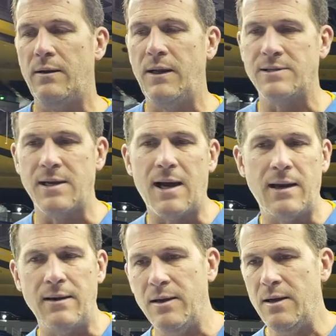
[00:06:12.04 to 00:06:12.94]
It's
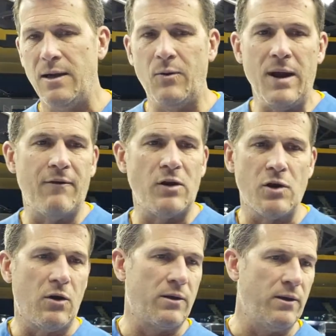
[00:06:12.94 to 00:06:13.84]
not... We haven't
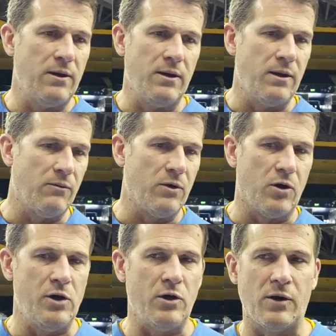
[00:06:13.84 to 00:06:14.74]
talked in
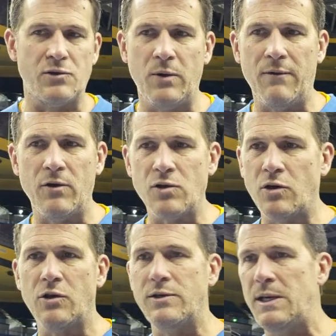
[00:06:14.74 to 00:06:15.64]
regard to your question. We haven't
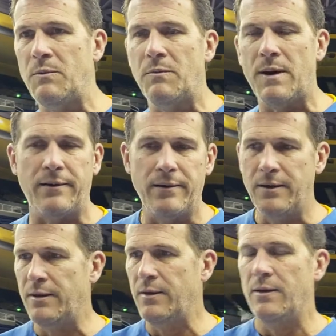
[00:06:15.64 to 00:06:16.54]
talked to our team about,
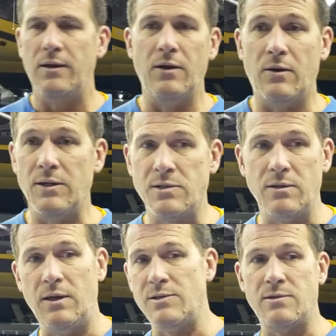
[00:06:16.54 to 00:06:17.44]
you know,
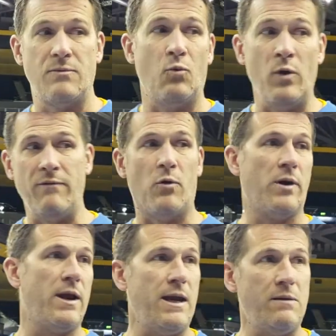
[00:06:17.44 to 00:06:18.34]
it's win
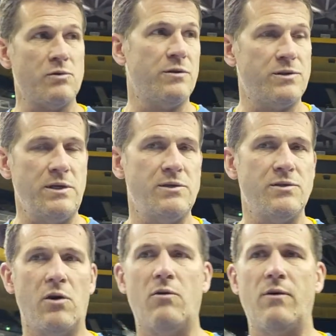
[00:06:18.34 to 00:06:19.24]
four games or the
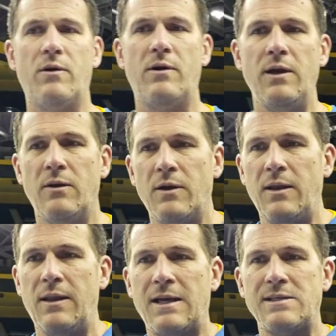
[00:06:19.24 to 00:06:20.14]
season's over. You know,
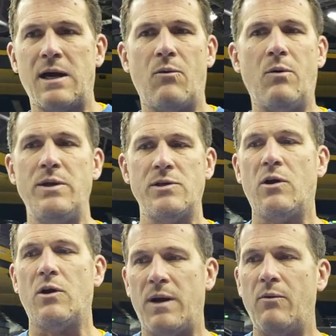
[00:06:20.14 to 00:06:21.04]
that's not what we
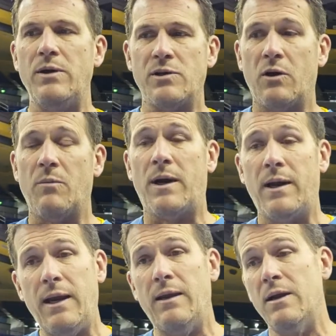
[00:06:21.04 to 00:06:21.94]
talk about. We talk about,
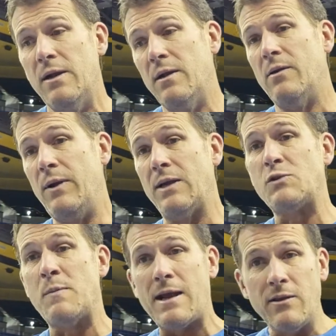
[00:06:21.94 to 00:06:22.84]
hey, we got
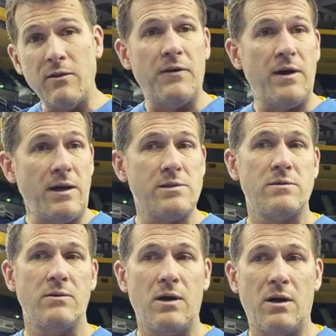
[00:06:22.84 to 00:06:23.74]
smacked in the
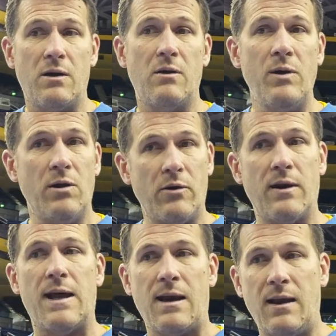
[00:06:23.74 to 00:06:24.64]
face. We learned
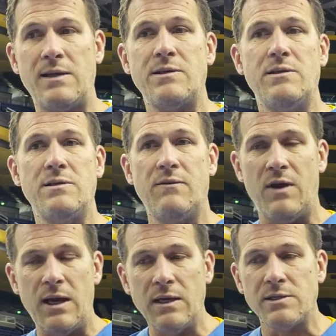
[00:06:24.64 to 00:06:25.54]
a lot of lessons in
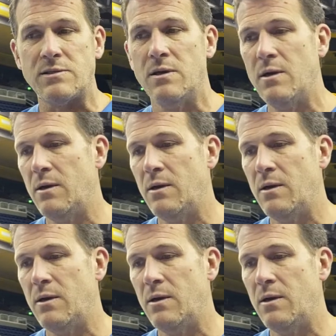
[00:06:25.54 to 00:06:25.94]
Vegas.